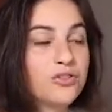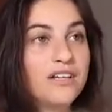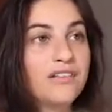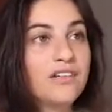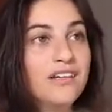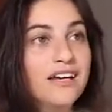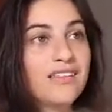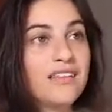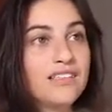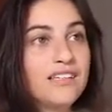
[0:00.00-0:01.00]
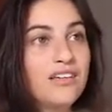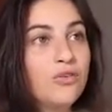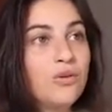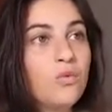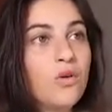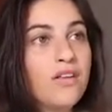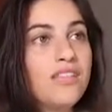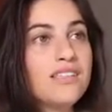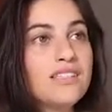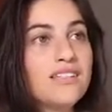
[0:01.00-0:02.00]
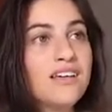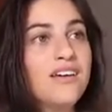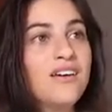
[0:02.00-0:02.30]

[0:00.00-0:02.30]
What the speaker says: trying to connect things and you don't want this